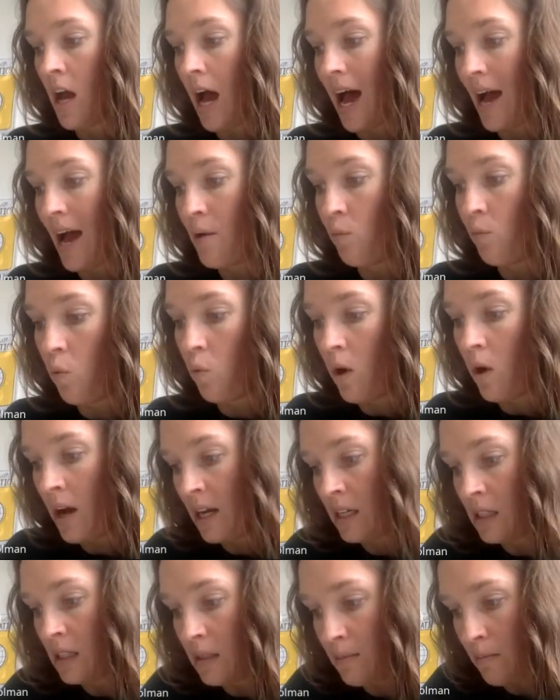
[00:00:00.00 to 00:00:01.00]
I
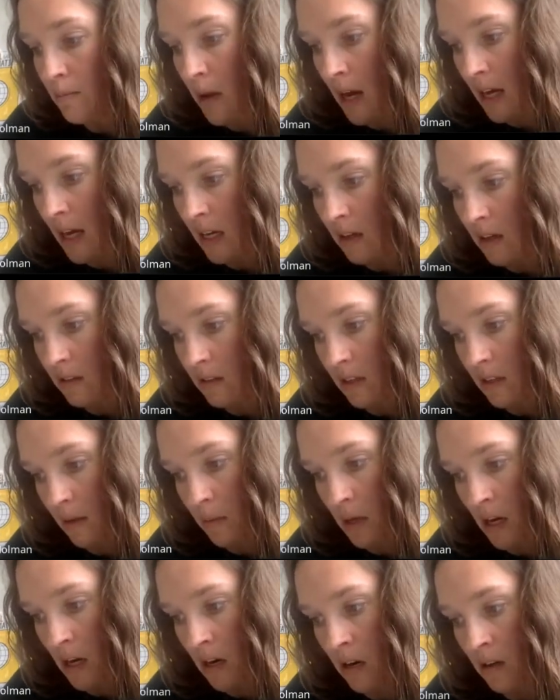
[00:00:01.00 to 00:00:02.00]
want miles up
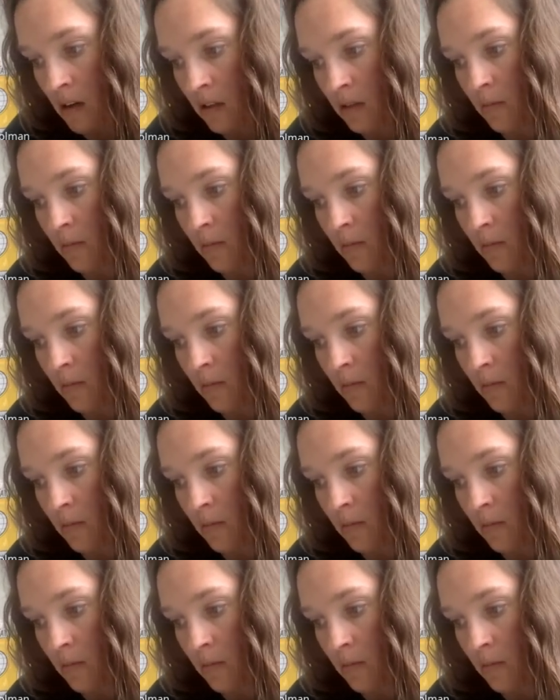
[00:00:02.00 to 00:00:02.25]
here, so I'm